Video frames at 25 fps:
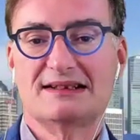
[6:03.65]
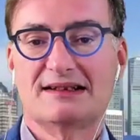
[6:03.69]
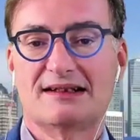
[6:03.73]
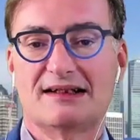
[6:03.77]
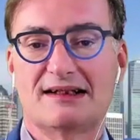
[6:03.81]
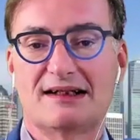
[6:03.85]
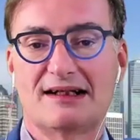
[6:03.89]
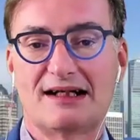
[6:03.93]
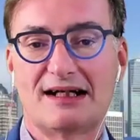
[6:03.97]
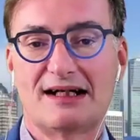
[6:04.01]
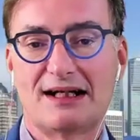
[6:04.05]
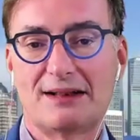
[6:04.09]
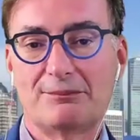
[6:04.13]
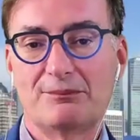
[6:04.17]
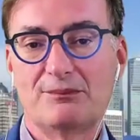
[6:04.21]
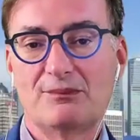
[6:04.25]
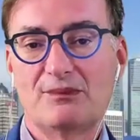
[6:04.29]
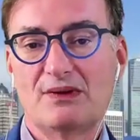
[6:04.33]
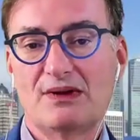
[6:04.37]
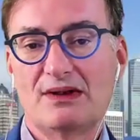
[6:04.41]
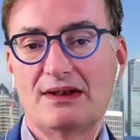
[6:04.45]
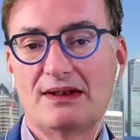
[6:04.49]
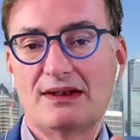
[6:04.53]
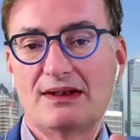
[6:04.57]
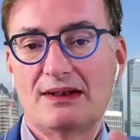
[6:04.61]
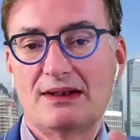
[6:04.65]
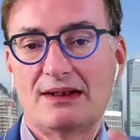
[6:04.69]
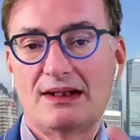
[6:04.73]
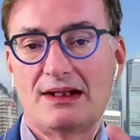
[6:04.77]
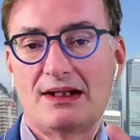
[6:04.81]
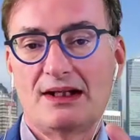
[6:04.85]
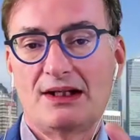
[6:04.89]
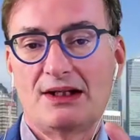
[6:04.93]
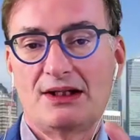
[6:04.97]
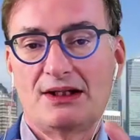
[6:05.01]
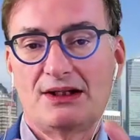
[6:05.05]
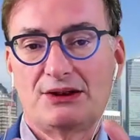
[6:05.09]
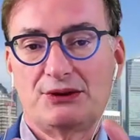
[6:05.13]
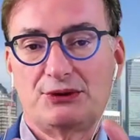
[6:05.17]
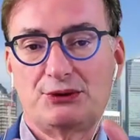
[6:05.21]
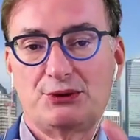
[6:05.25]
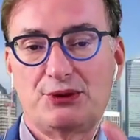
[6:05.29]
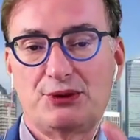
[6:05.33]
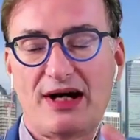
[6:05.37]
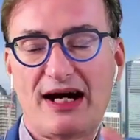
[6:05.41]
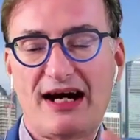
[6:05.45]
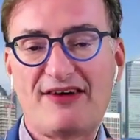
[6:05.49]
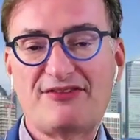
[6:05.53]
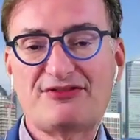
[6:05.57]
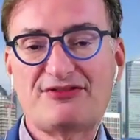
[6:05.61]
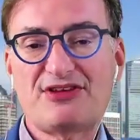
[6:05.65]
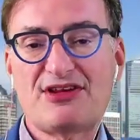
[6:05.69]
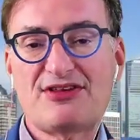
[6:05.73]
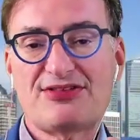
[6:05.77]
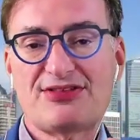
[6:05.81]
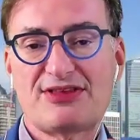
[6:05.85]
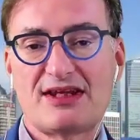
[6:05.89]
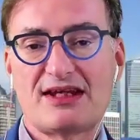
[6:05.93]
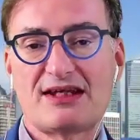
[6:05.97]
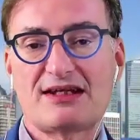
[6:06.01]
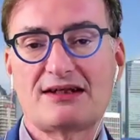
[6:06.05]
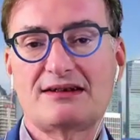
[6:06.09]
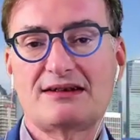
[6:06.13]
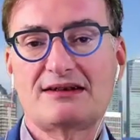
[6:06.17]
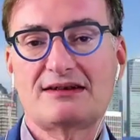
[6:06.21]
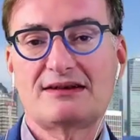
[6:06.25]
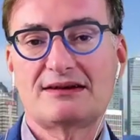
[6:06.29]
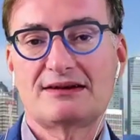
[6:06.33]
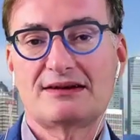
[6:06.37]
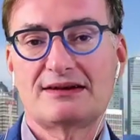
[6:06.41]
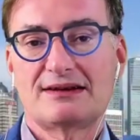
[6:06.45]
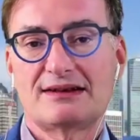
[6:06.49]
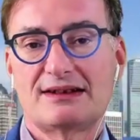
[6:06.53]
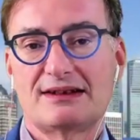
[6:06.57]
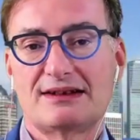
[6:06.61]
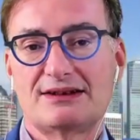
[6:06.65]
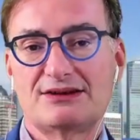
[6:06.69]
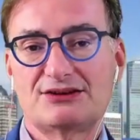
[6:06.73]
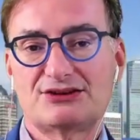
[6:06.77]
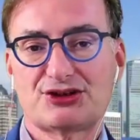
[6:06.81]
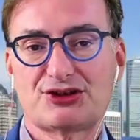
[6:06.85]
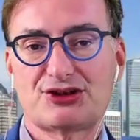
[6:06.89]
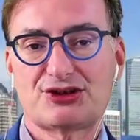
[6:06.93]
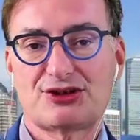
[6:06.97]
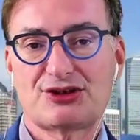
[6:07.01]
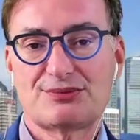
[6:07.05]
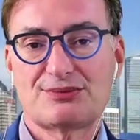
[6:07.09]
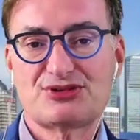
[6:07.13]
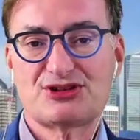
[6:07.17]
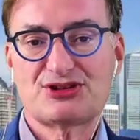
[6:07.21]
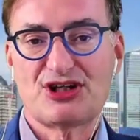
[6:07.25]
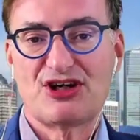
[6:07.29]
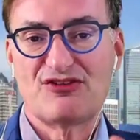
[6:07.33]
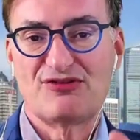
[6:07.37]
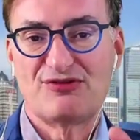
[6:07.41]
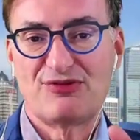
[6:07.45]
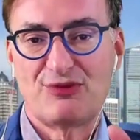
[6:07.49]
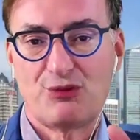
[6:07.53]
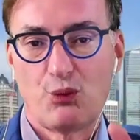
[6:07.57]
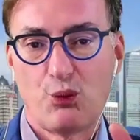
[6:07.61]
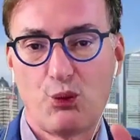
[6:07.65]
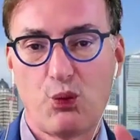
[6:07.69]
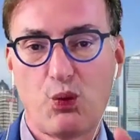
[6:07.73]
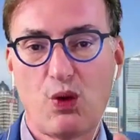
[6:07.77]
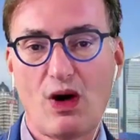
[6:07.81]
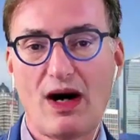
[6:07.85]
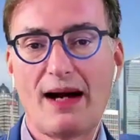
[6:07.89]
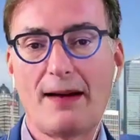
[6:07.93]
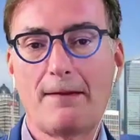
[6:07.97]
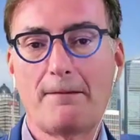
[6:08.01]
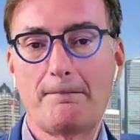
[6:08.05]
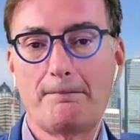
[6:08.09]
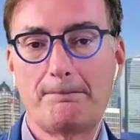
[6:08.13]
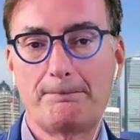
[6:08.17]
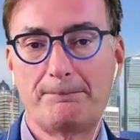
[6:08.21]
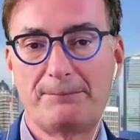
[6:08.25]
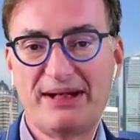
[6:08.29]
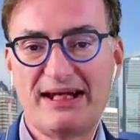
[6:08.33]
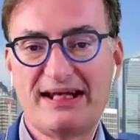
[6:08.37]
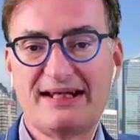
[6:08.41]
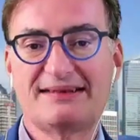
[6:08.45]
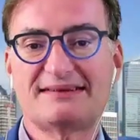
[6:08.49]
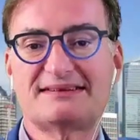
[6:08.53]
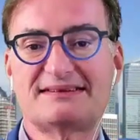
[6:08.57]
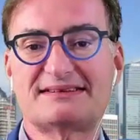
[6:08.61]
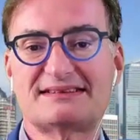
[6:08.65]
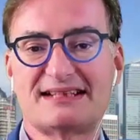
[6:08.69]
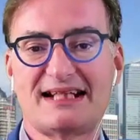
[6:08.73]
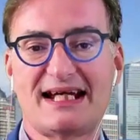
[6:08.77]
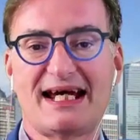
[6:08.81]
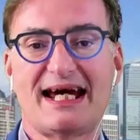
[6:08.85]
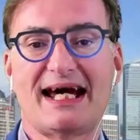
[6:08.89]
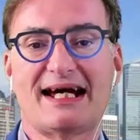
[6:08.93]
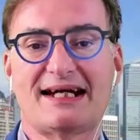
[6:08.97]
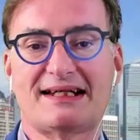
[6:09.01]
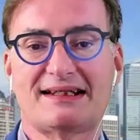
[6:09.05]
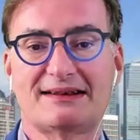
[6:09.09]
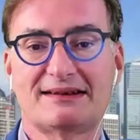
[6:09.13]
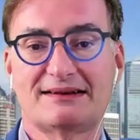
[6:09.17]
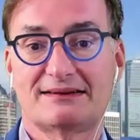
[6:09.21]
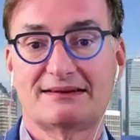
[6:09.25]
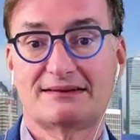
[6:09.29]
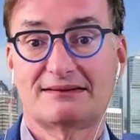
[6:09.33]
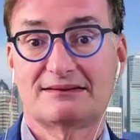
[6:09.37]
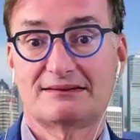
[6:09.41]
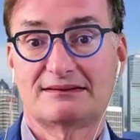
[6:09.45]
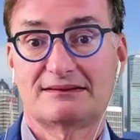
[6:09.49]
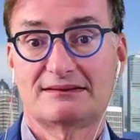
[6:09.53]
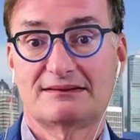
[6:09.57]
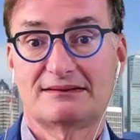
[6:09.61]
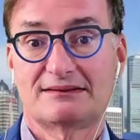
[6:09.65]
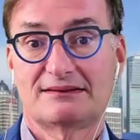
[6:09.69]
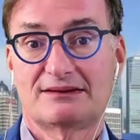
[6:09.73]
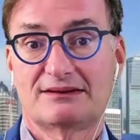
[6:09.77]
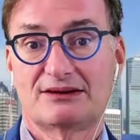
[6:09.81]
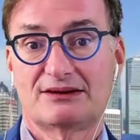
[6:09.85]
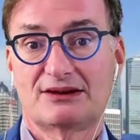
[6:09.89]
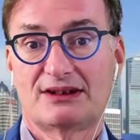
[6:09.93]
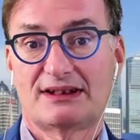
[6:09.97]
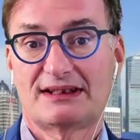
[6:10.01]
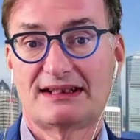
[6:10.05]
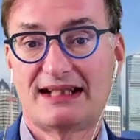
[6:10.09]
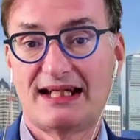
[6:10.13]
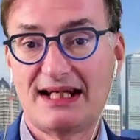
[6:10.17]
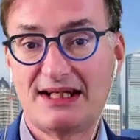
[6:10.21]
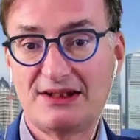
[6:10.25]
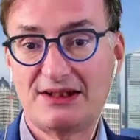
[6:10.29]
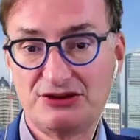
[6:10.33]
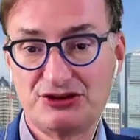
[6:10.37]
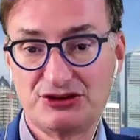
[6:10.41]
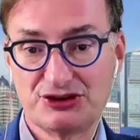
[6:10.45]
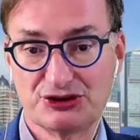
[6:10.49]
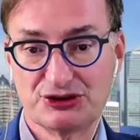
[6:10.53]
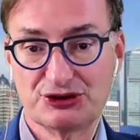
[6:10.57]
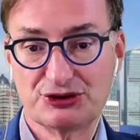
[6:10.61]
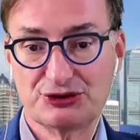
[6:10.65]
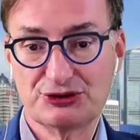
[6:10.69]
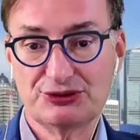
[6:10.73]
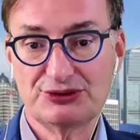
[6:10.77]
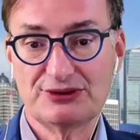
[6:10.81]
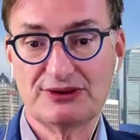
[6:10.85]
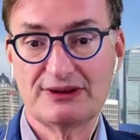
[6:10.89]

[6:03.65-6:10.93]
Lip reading: You have to think in terms of what big tech can do